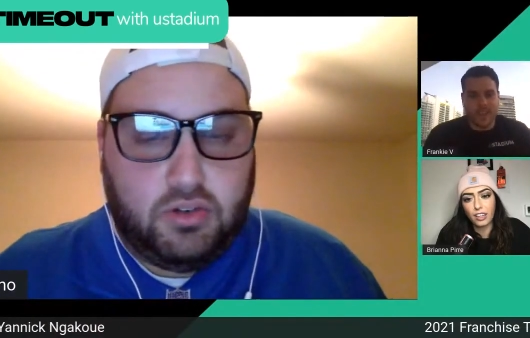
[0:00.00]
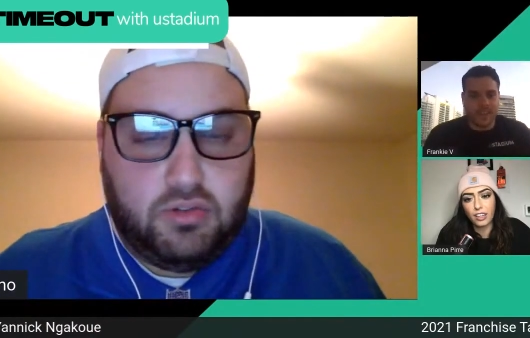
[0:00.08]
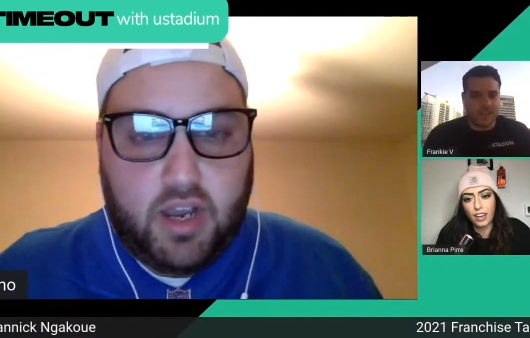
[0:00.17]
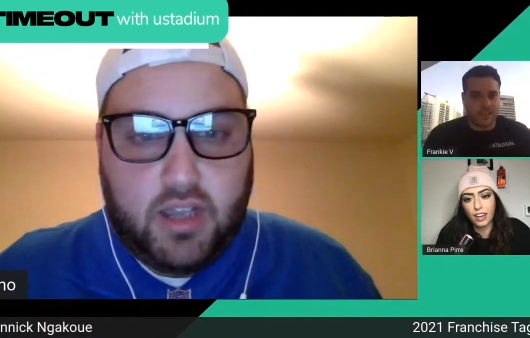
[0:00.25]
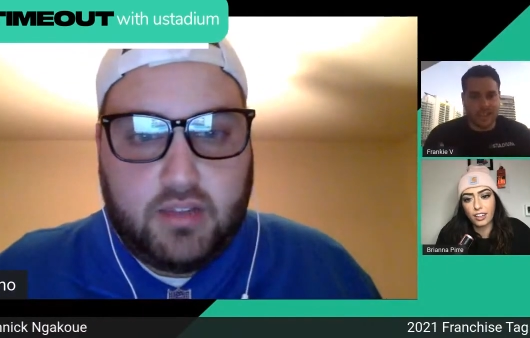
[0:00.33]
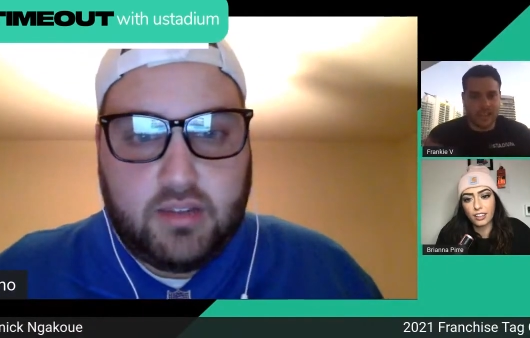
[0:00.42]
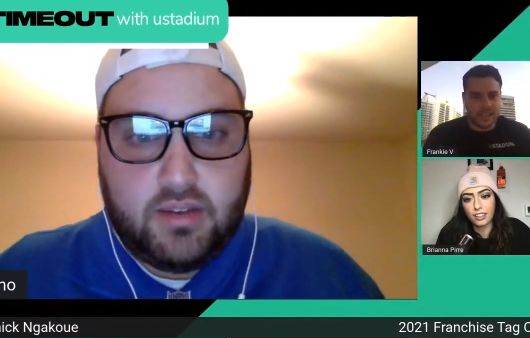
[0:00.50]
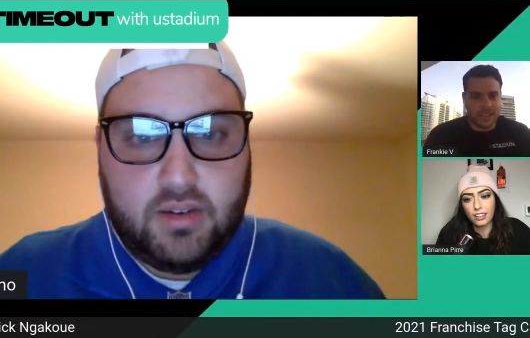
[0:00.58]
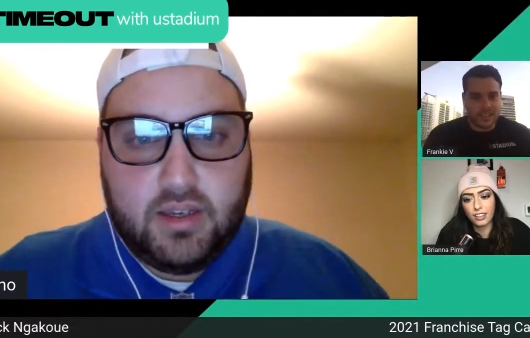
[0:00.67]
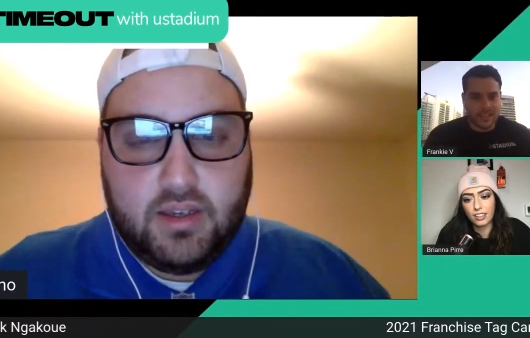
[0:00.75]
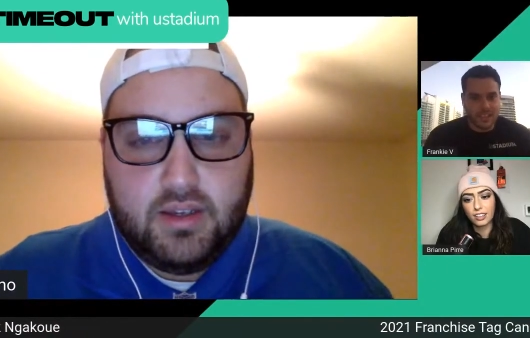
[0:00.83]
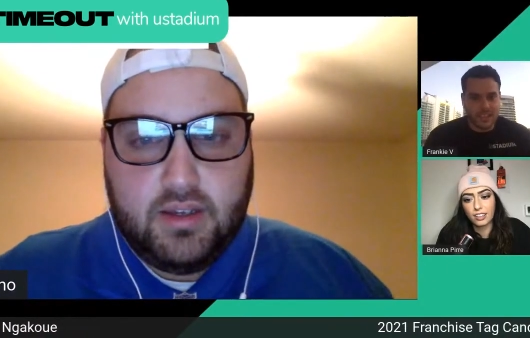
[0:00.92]
Speaker 1: hypothetical.
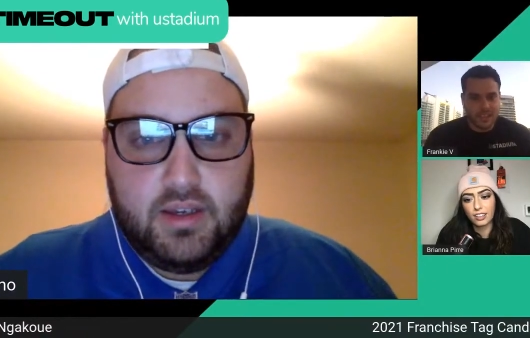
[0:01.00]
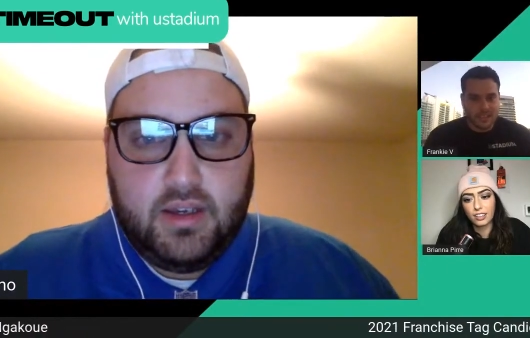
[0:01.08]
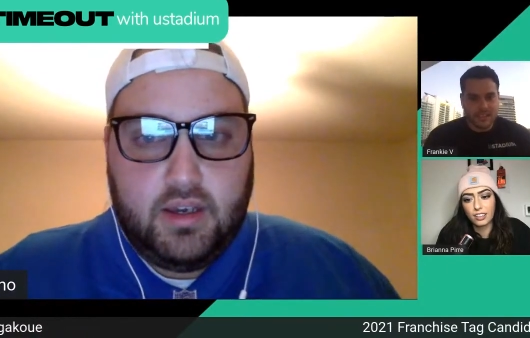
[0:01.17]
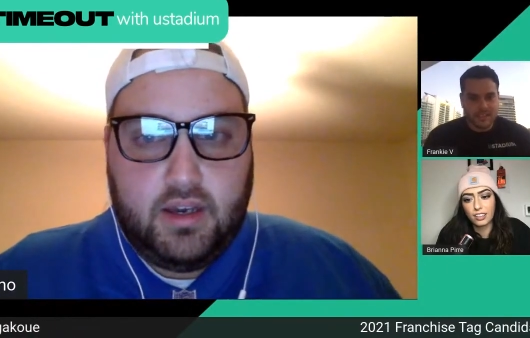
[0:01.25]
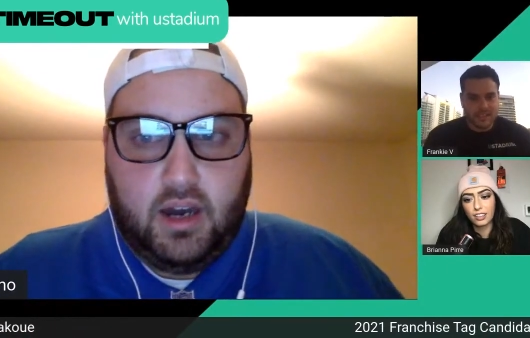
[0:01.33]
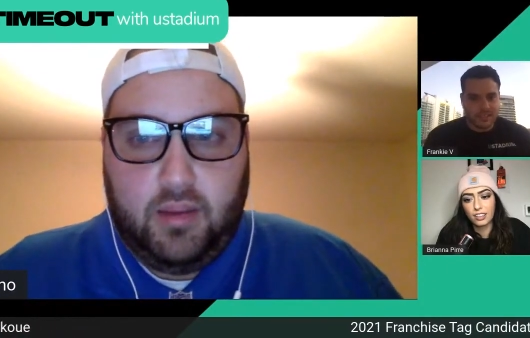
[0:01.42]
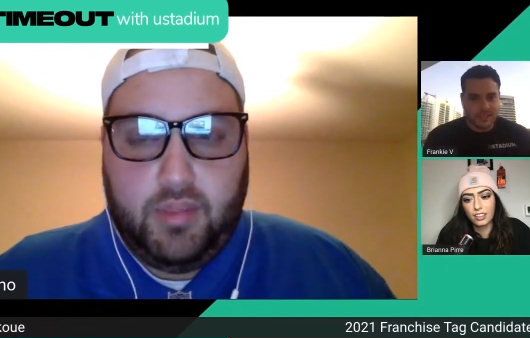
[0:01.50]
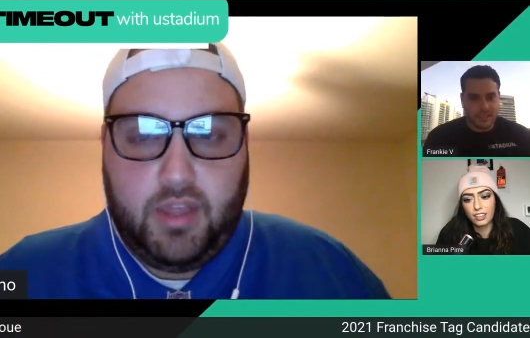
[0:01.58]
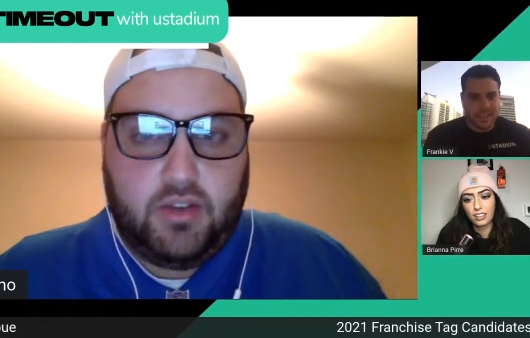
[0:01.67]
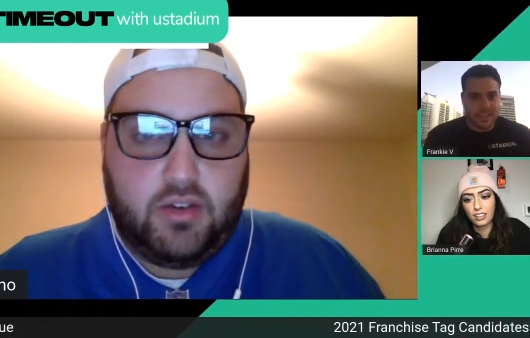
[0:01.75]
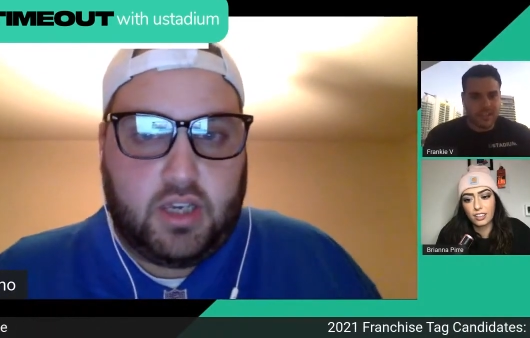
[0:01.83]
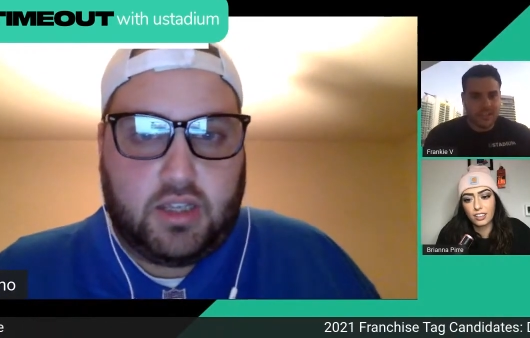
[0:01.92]
Yeah. Um, then
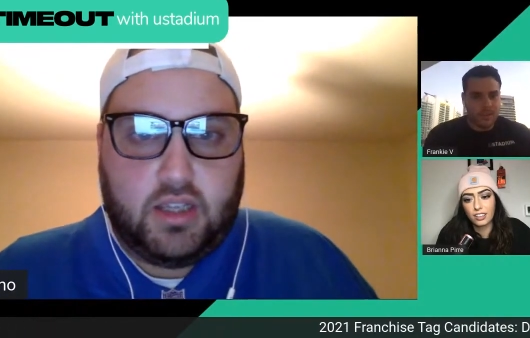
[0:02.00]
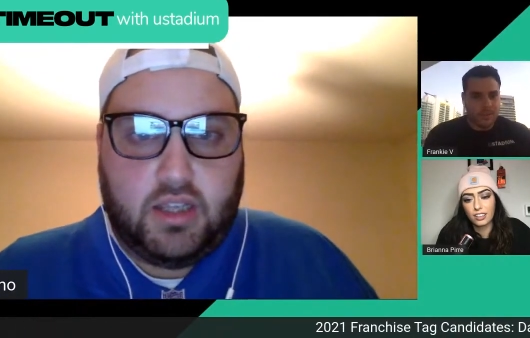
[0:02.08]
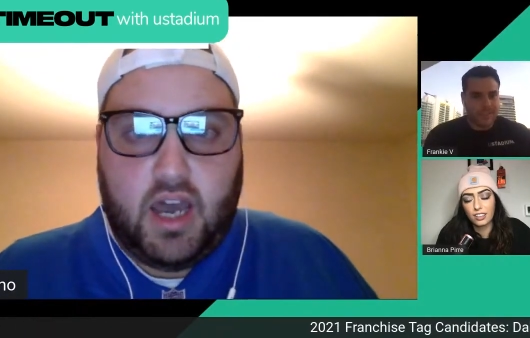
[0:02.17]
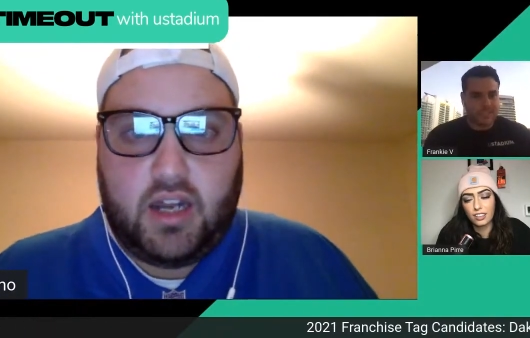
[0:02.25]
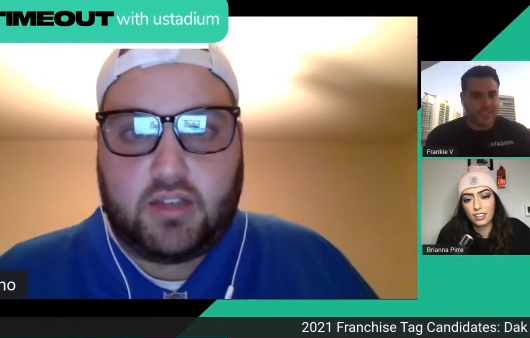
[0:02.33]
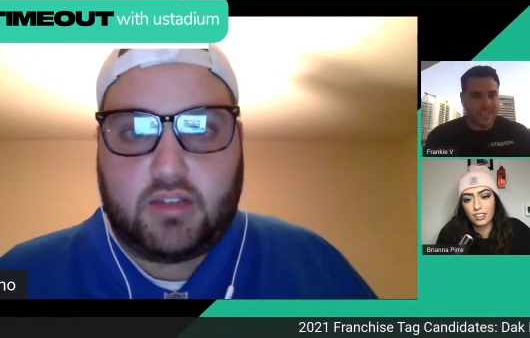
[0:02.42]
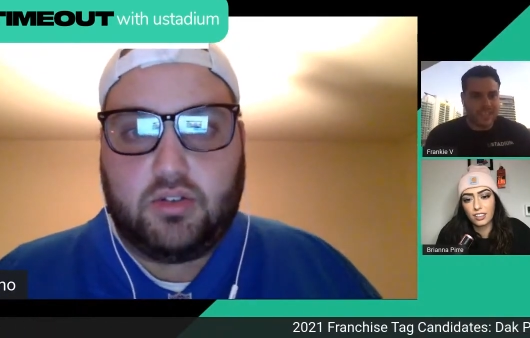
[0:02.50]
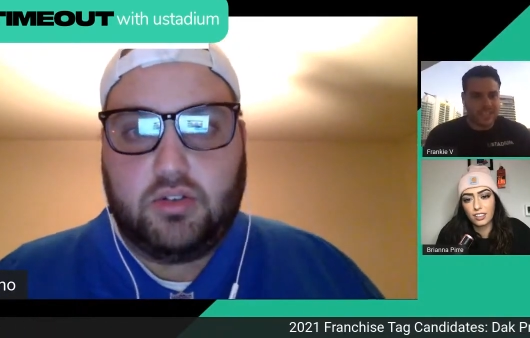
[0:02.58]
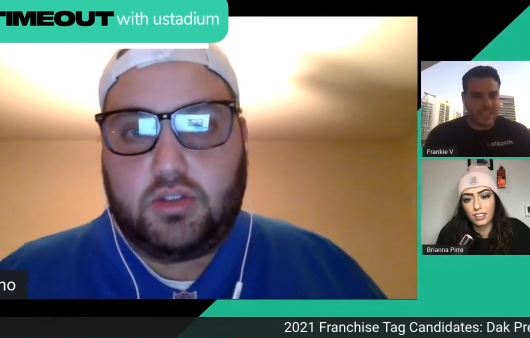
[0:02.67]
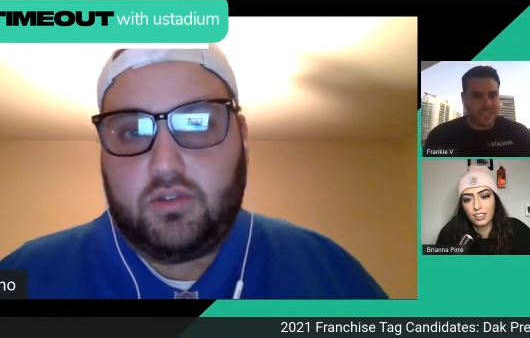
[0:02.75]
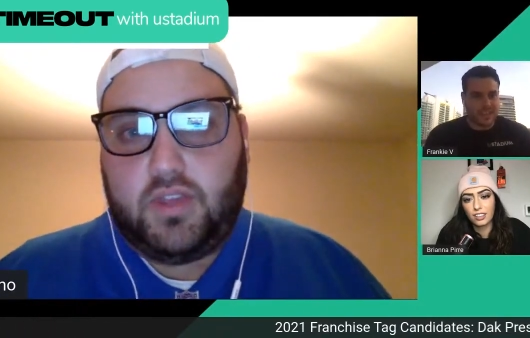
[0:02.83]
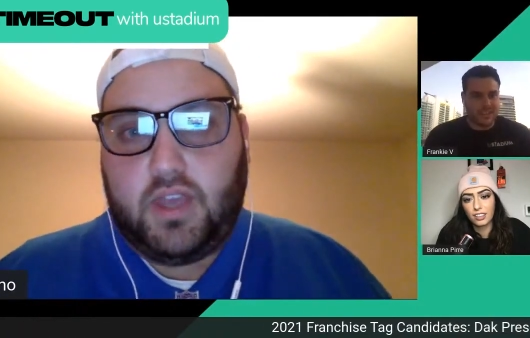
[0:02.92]
there's like the
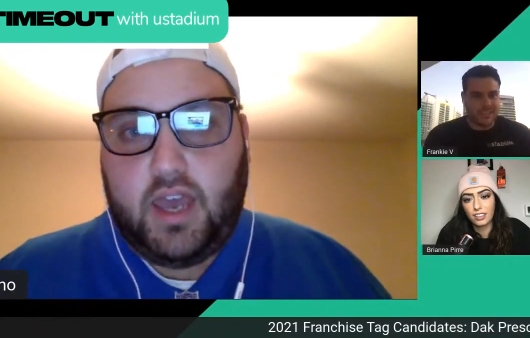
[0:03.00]
non-exclusive